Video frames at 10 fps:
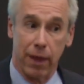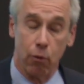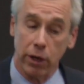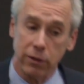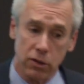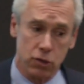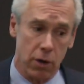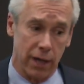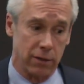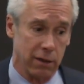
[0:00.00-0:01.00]
They weren't
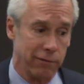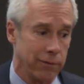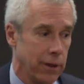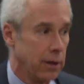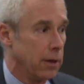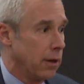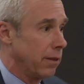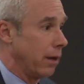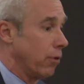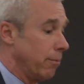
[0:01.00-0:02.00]
destructive.
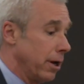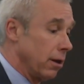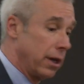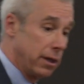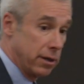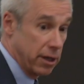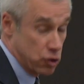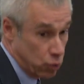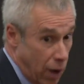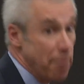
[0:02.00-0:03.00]
They were merely
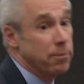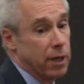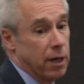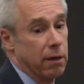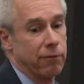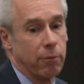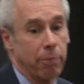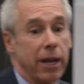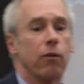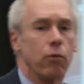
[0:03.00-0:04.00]
disruptive,
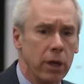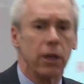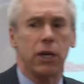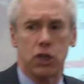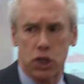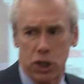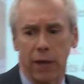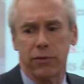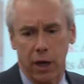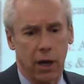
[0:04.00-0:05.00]
but it really
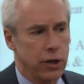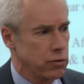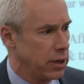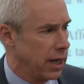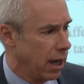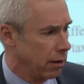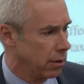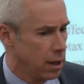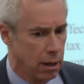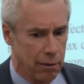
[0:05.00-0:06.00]
shut the country down
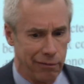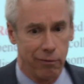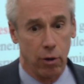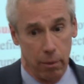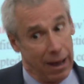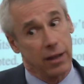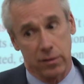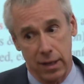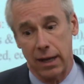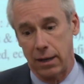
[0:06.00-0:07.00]
for
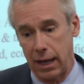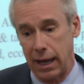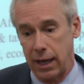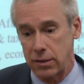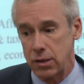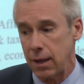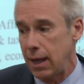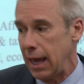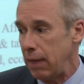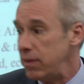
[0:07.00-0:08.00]
about 10 days.
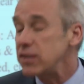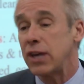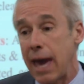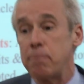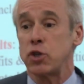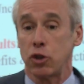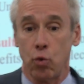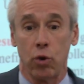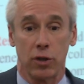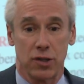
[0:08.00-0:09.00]
And this captured the
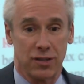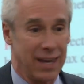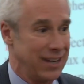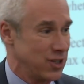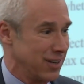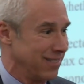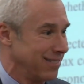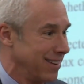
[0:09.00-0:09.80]
world's attention.